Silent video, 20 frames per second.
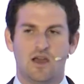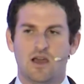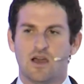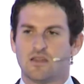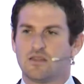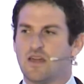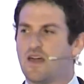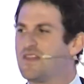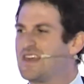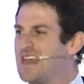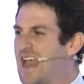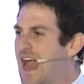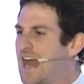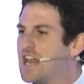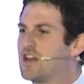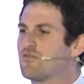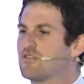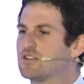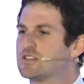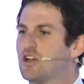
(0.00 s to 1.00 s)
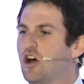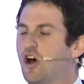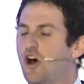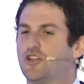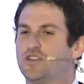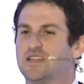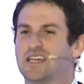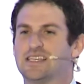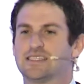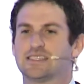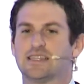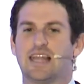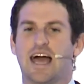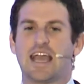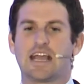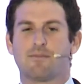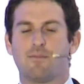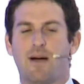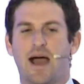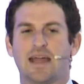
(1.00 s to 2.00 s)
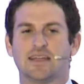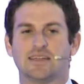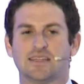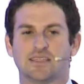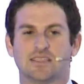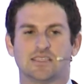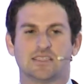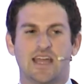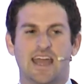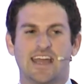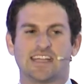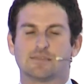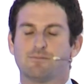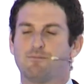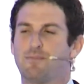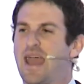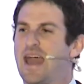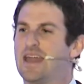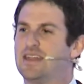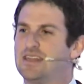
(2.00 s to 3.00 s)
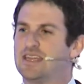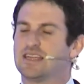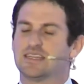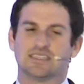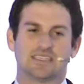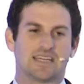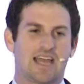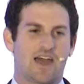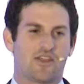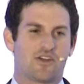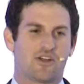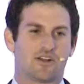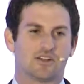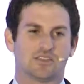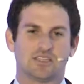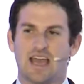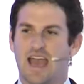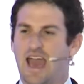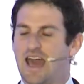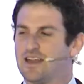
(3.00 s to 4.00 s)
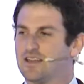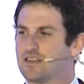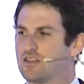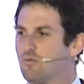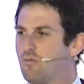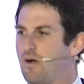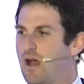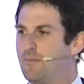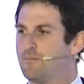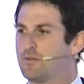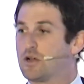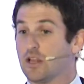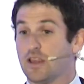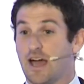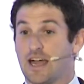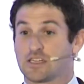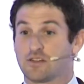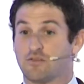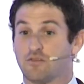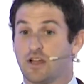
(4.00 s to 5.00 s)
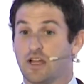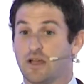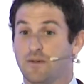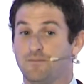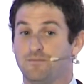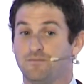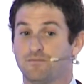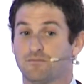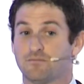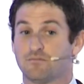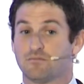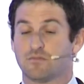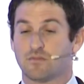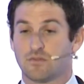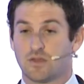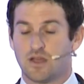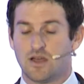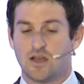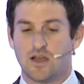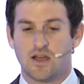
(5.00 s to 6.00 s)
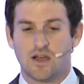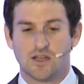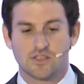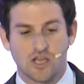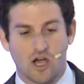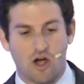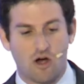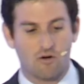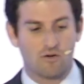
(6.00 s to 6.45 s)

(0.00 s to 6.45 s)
then the end result is like-minded states banding together to edit the web collectively. So